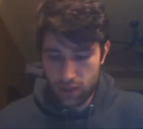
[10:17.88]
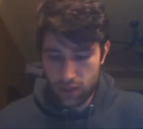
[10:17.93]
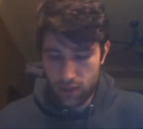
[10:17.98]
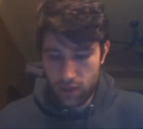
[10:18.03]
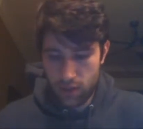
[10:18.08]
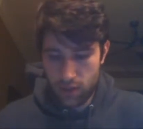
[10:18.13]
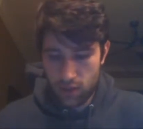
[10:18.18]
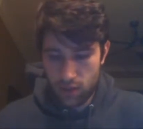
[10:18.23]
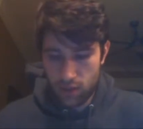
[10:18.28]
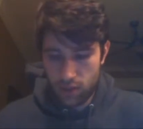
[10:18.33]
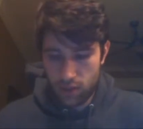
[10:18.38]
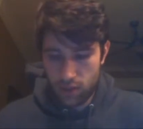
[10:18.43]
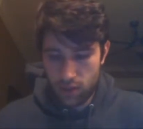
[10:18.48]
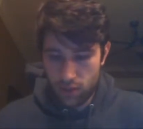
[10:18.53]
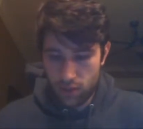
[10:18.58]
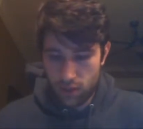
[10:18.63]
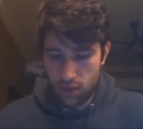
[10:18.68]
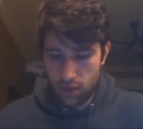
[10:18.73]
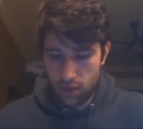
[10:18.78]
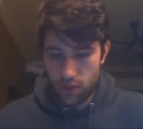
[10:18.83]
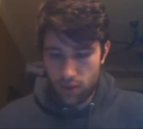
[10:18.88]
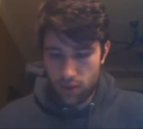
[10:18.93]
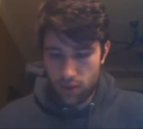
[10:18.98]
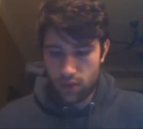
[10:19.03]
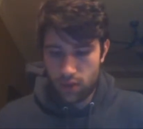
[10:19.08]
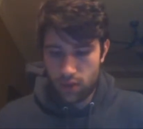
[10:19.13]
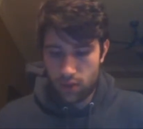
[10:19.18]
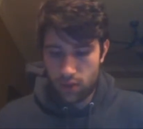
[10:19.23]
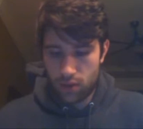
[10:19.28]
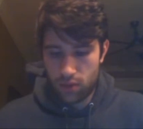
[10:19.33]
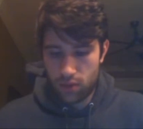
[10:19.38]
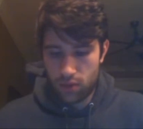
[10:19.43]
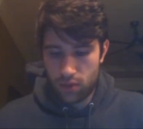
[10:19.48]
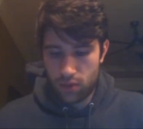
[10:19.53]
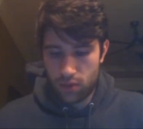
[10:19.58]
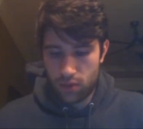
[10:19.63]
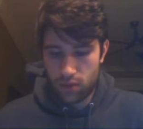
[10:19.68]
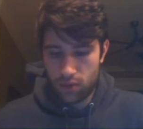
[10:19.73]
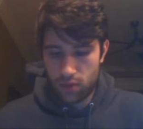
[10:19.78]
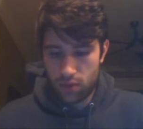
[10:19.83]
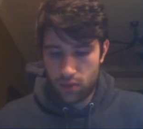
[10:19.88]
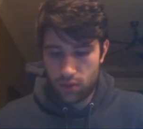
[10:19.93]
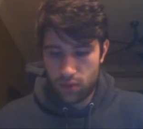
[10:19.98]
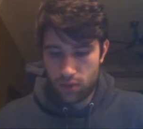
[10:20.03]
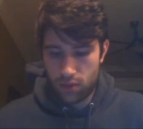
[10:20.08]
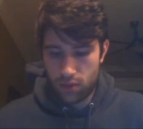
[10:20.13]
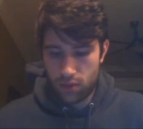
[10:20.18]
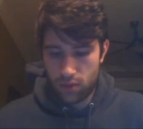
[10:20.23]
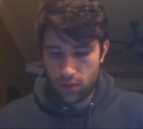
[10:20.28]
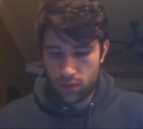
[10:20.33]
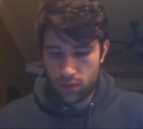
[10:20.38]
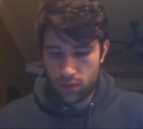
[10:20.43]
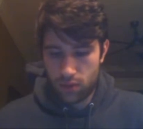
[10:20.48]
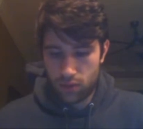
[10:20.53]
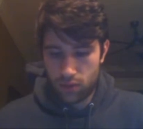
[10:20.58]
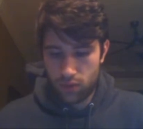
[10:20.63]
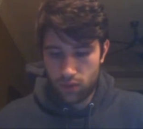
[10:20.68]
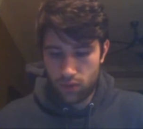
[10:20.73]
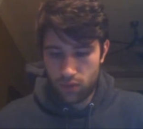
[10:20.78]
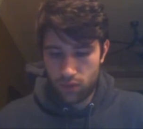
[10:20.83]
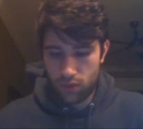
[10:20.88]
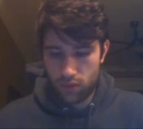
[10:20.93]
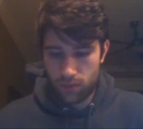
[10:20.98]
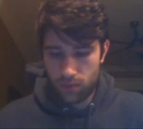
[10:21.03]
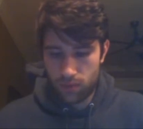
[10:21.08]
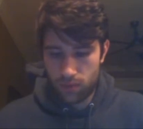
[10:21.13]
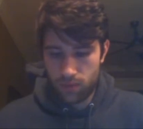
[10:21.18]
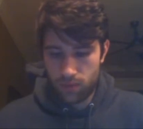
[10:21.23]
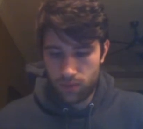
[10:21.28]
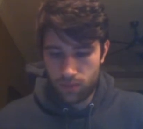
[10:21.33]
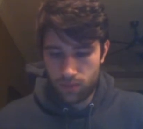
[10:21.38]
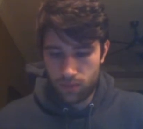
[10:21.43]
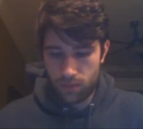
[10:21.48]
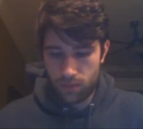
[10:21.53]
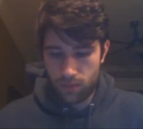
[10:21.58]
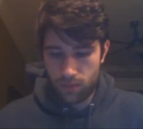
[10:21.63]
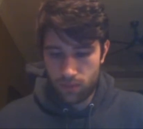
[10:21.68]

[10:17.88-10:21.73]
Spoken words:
[no speech]